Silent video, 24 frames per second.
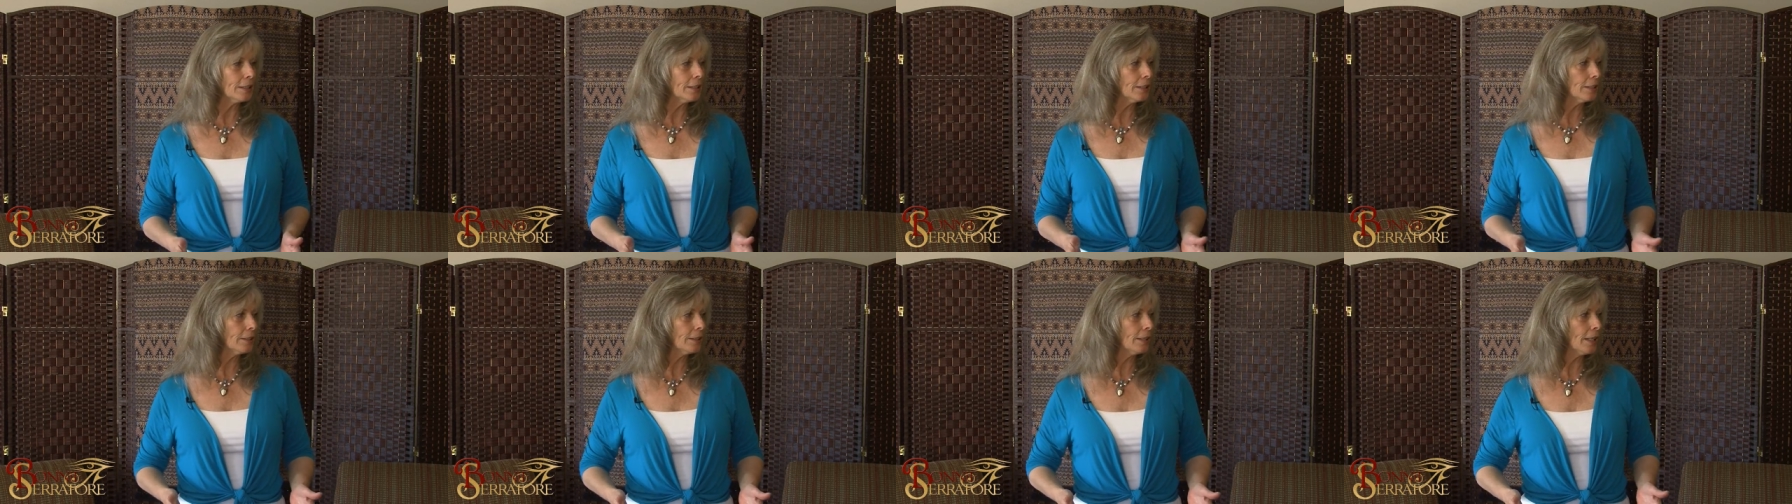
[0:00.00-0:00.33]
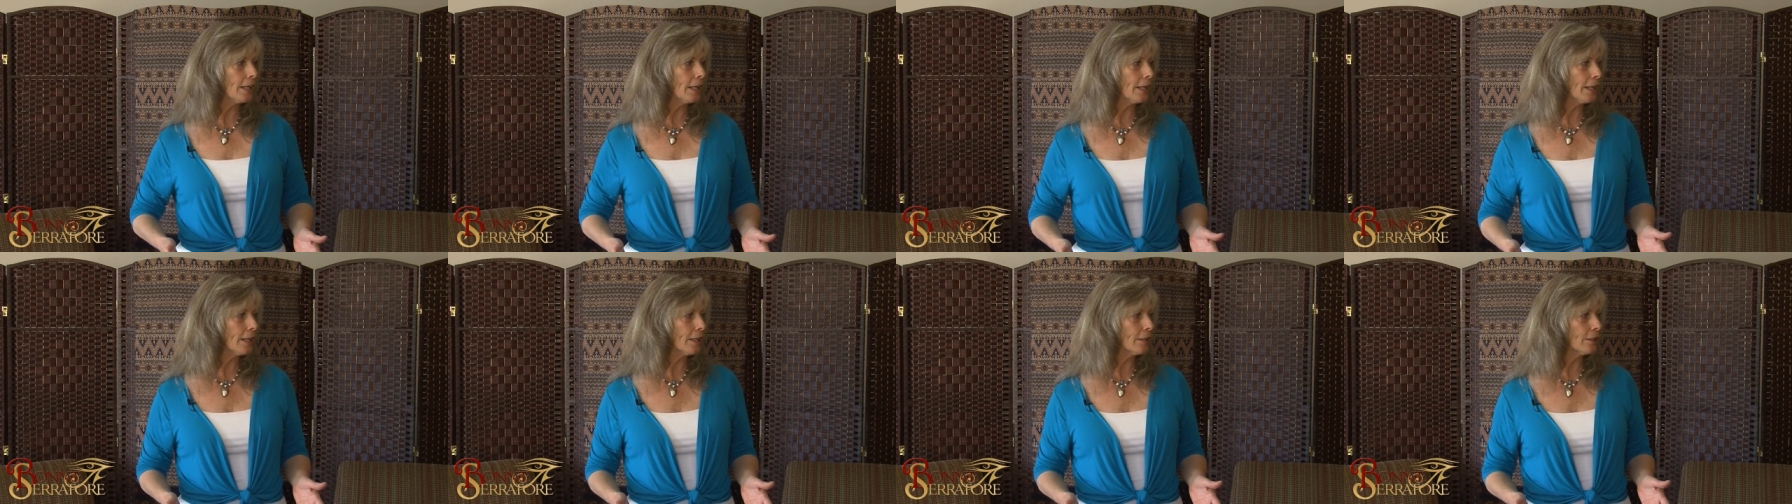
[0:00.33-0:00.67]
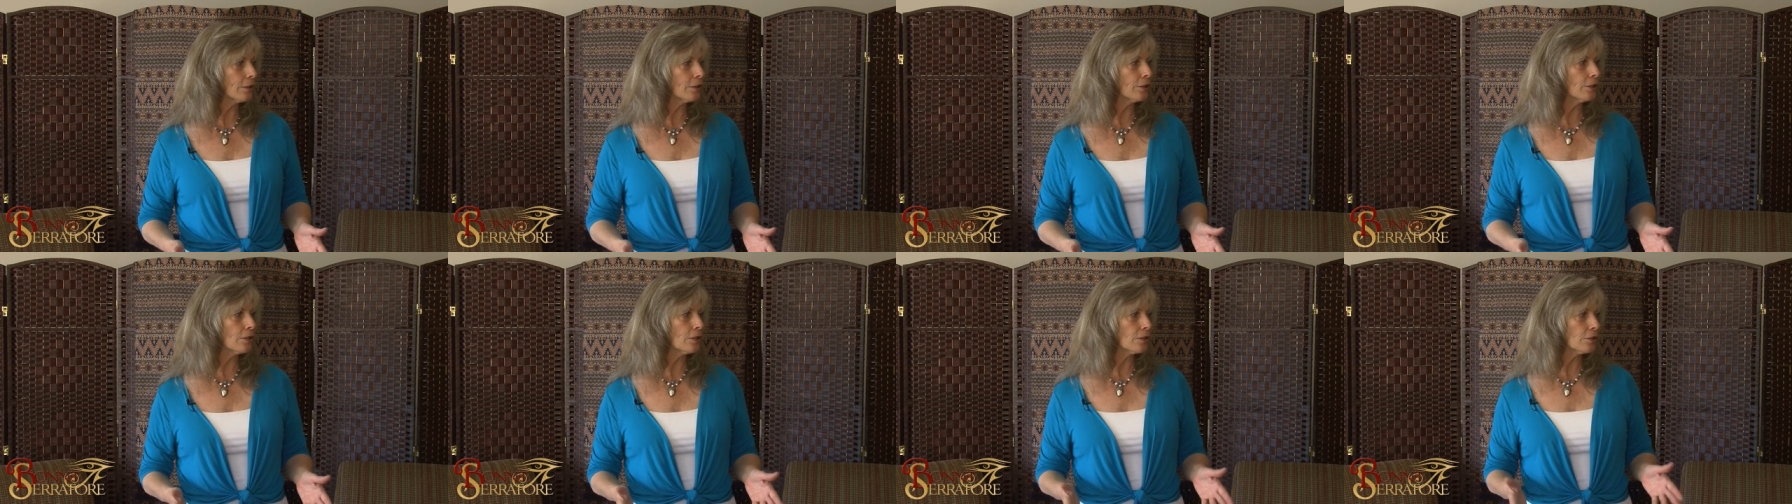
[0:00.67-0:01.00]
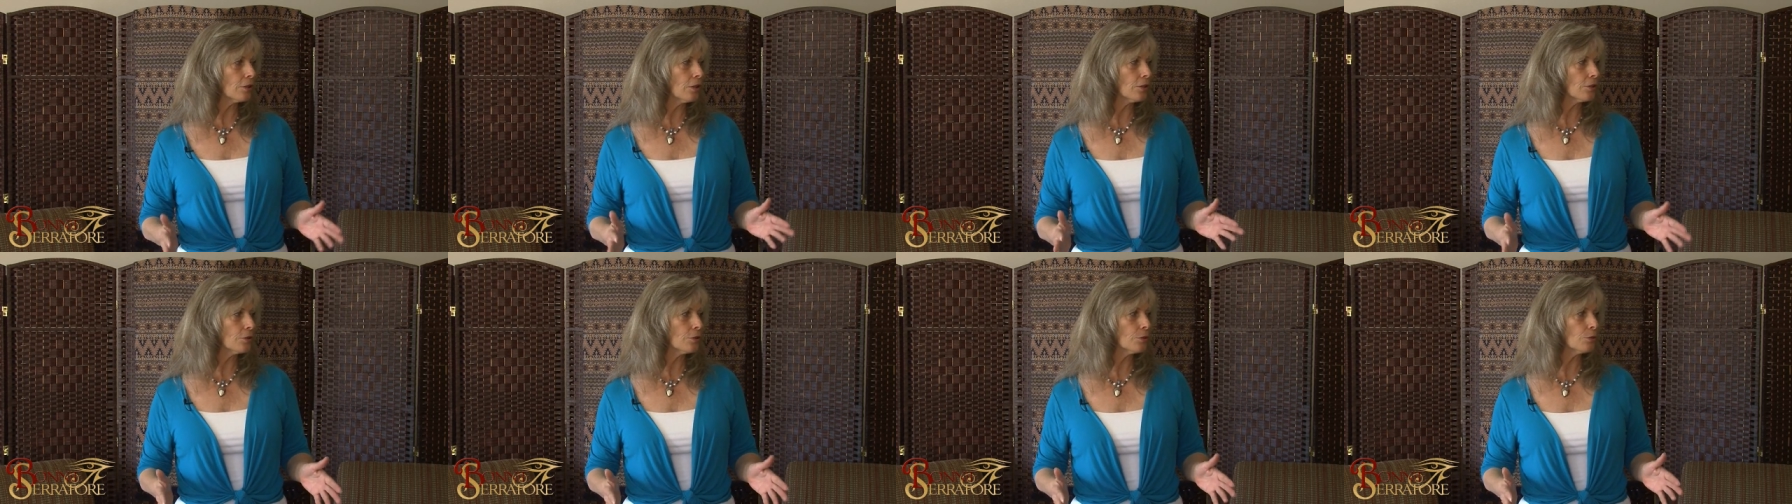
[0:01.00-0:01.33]
today and it could
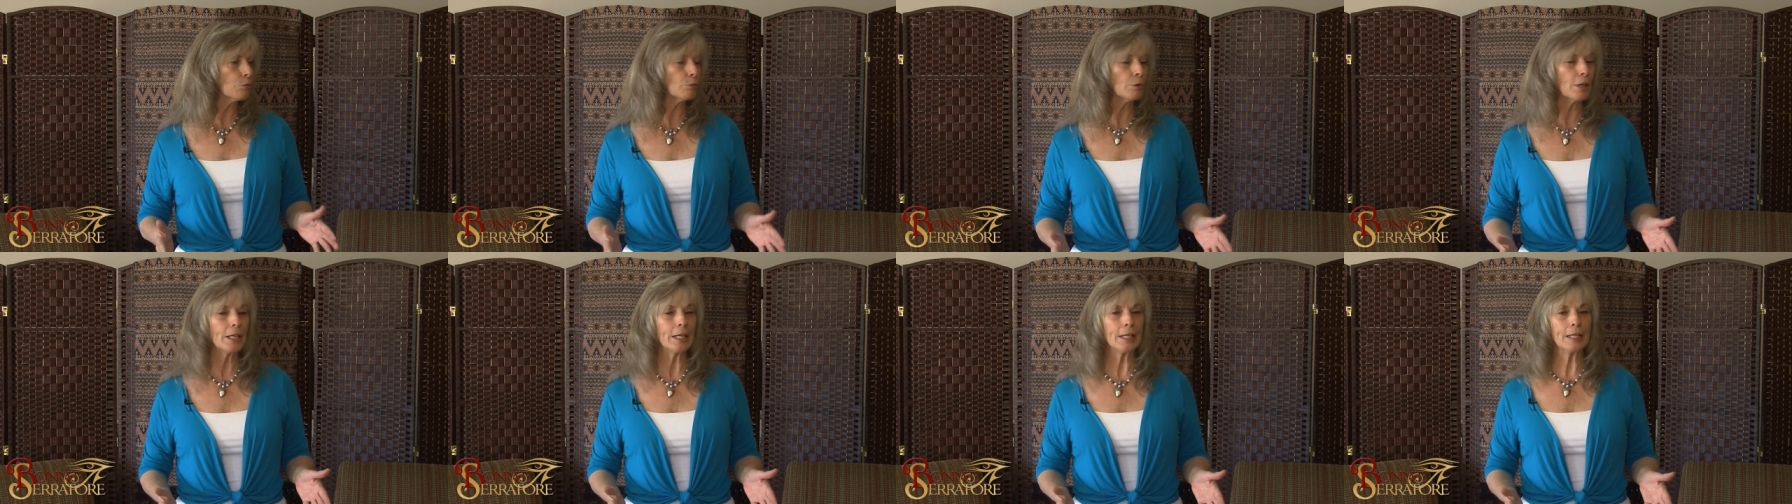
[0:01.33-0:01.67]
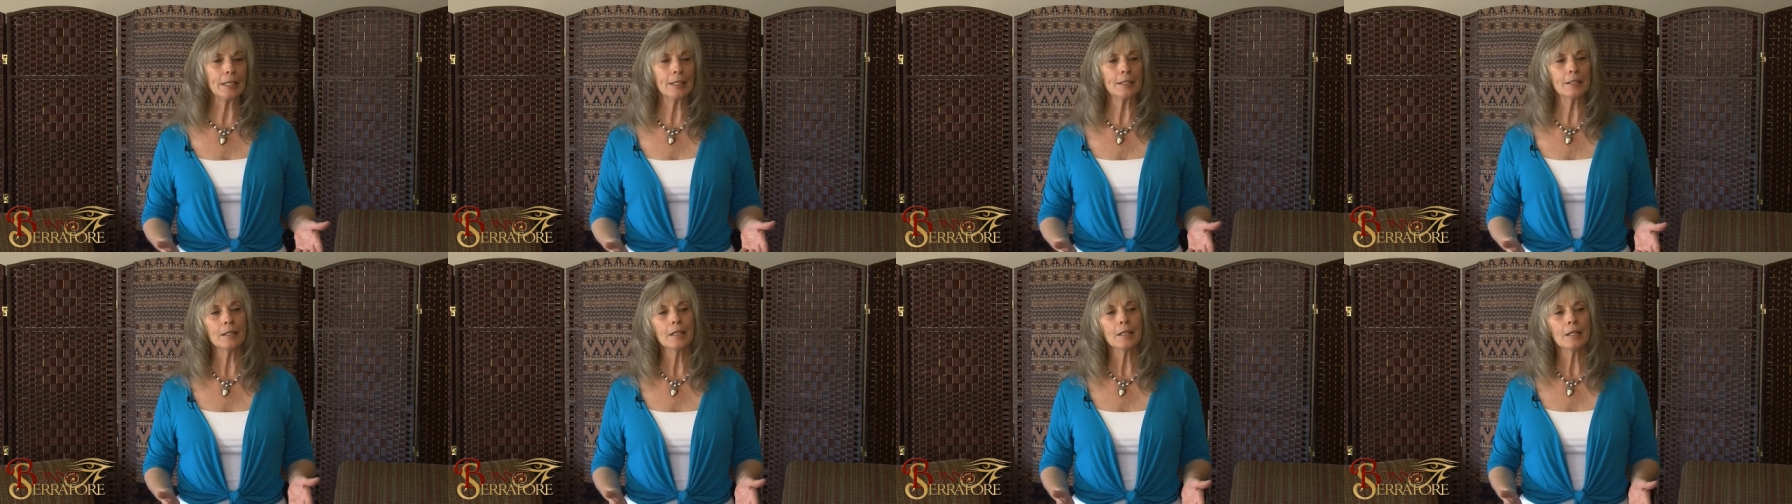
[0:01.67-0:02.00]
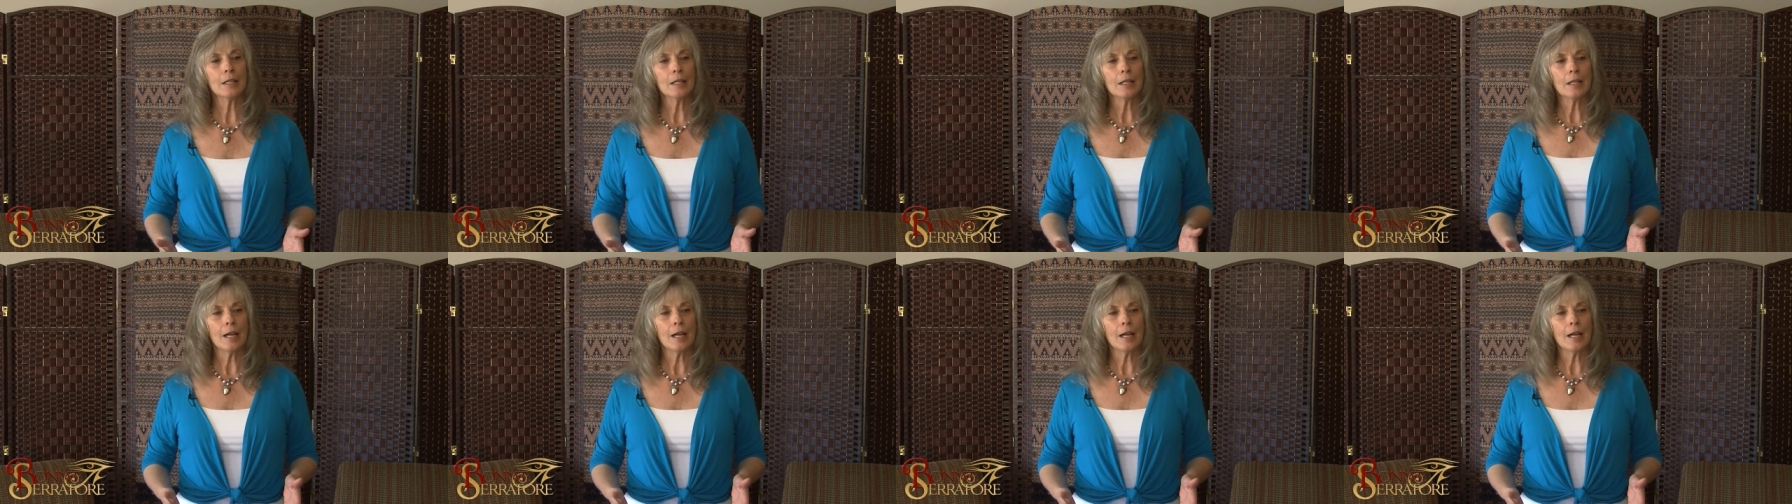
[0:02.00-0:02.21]
start to rain.